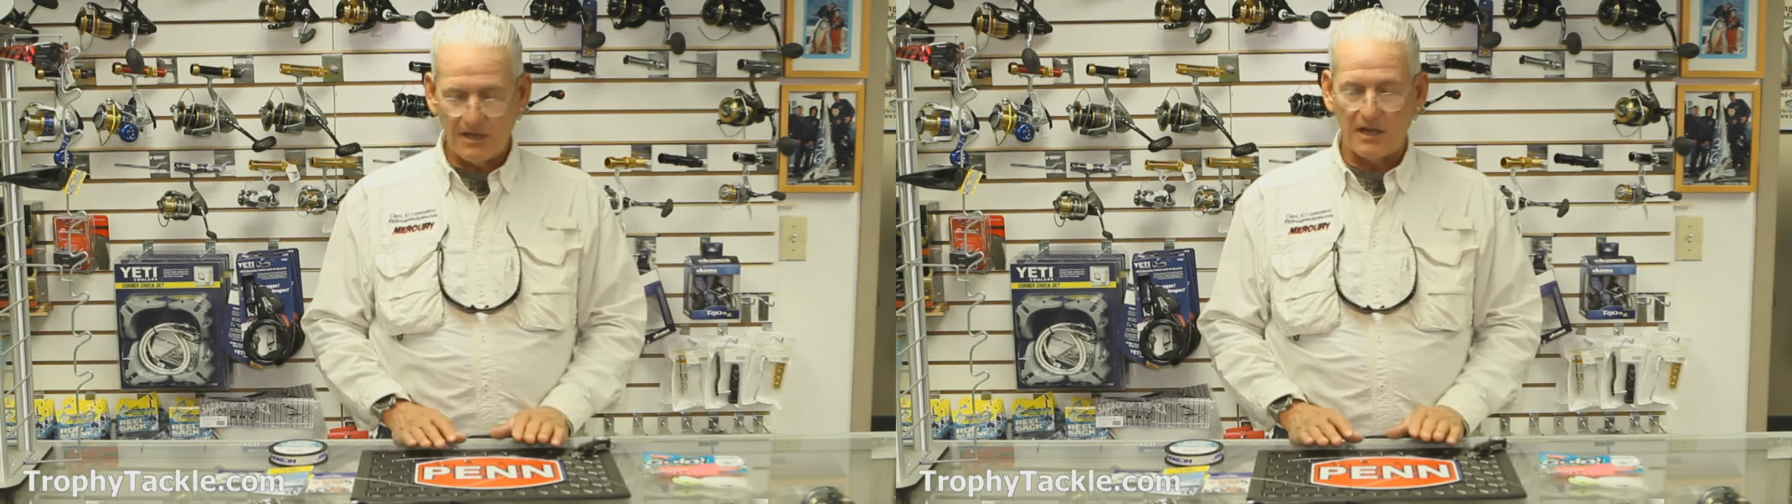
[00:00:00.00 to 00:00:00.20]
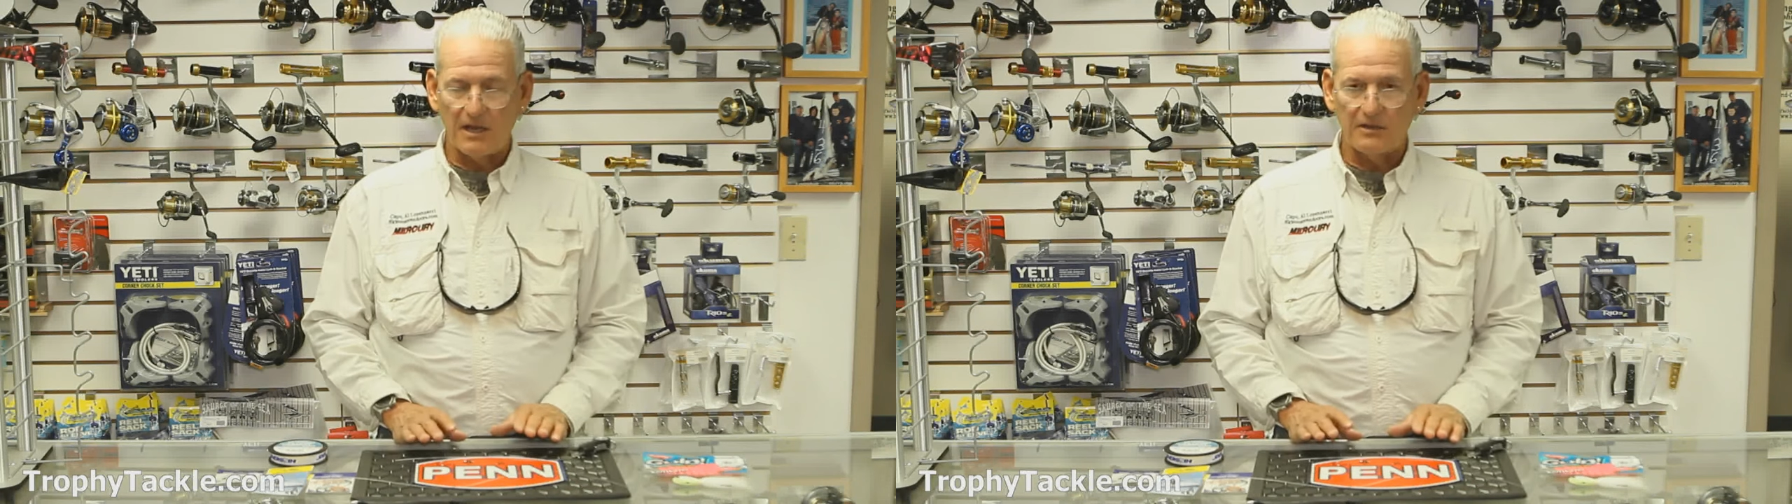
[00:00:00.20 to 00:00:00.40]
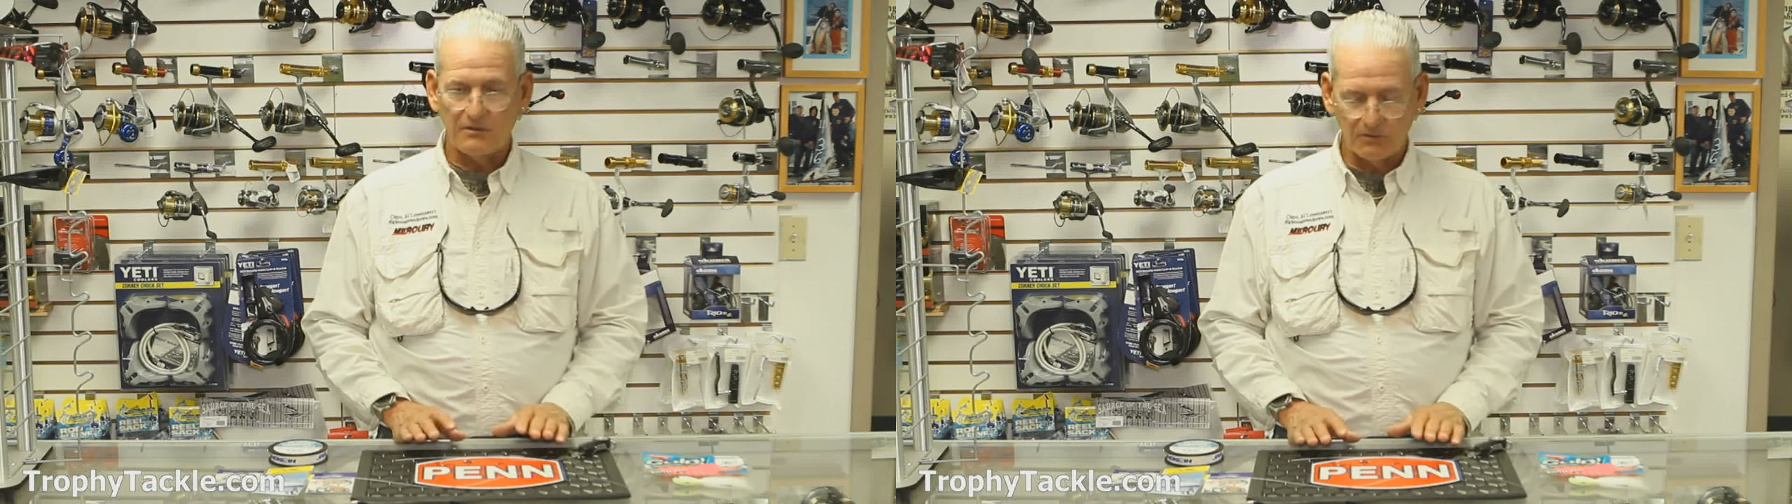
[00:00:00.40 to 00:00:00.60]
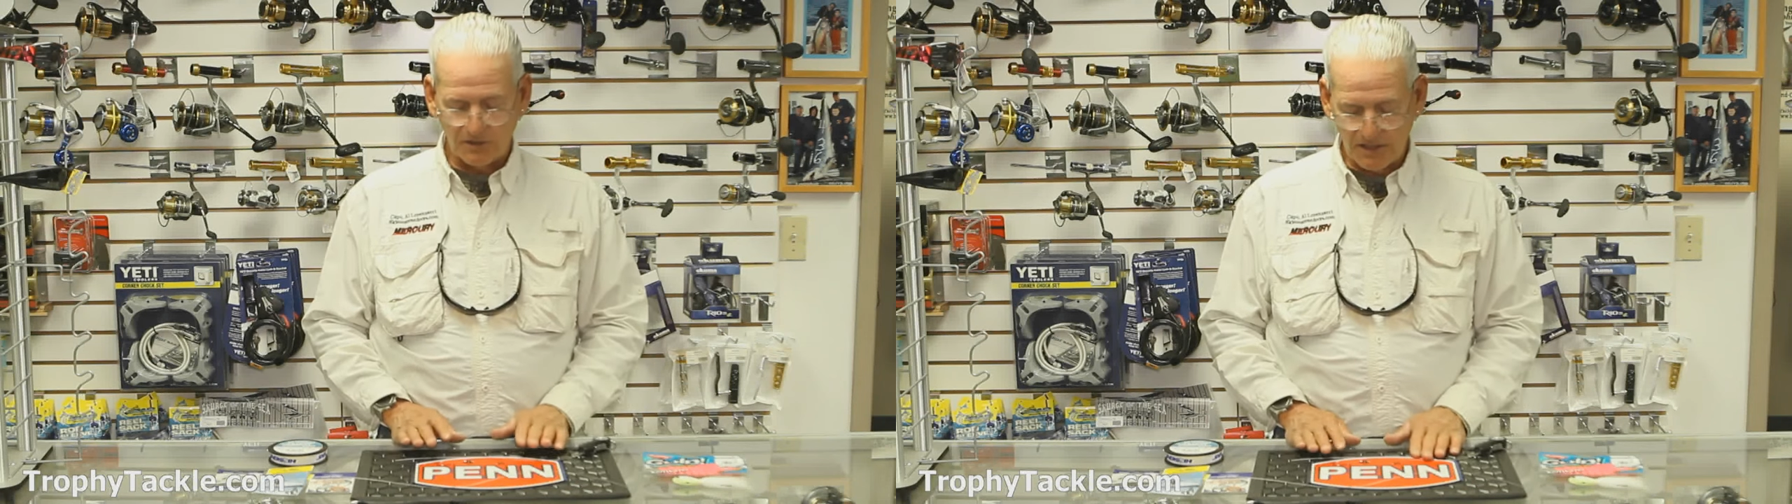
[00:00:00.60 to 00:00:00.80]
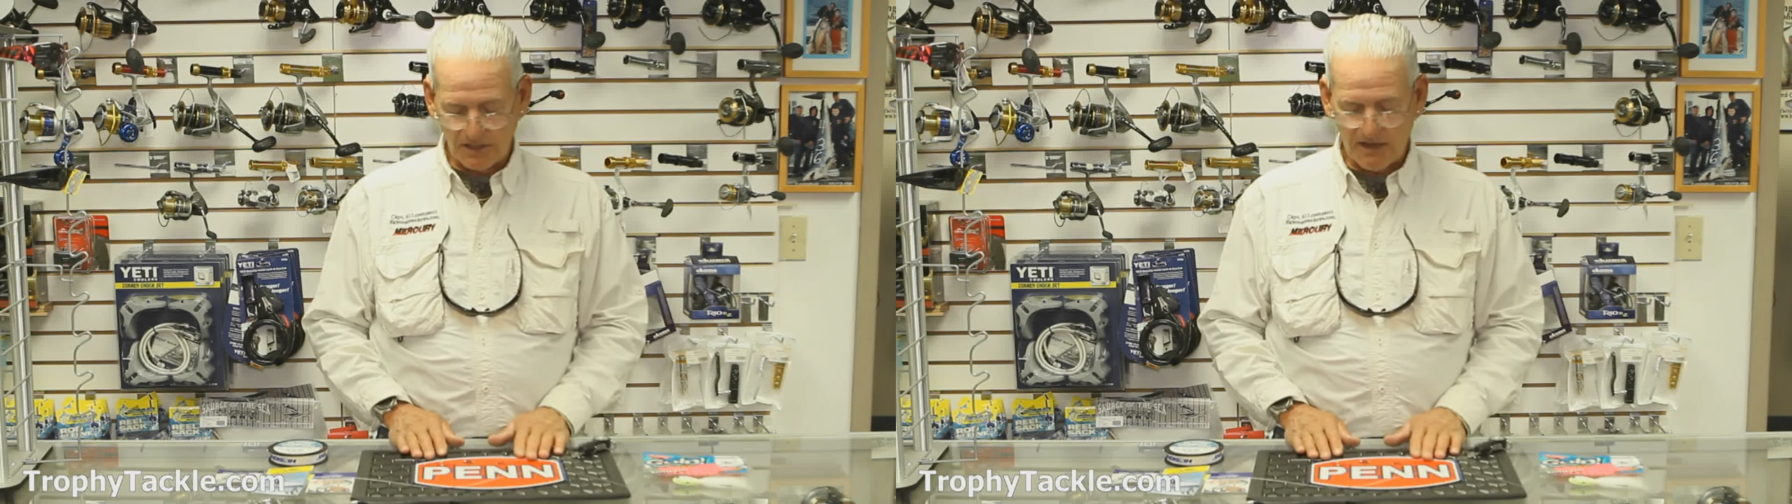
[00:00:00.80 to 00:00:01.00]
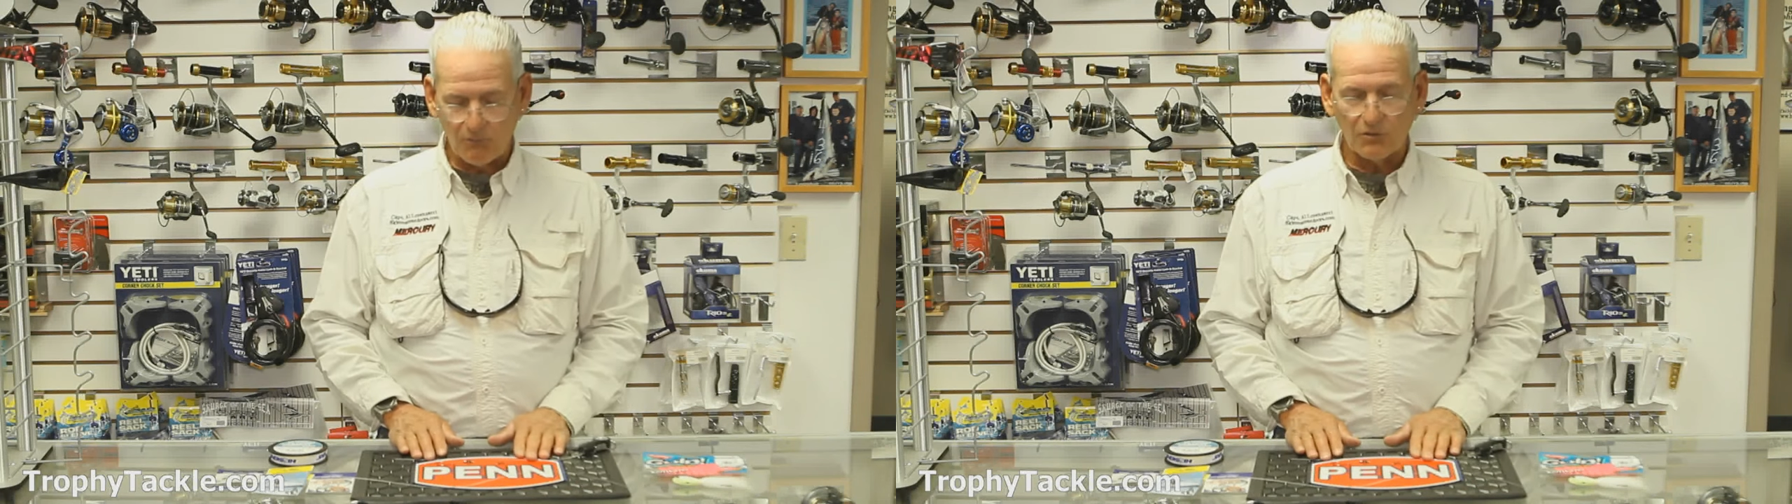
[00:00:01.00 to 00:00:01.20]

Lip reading: and the leader that will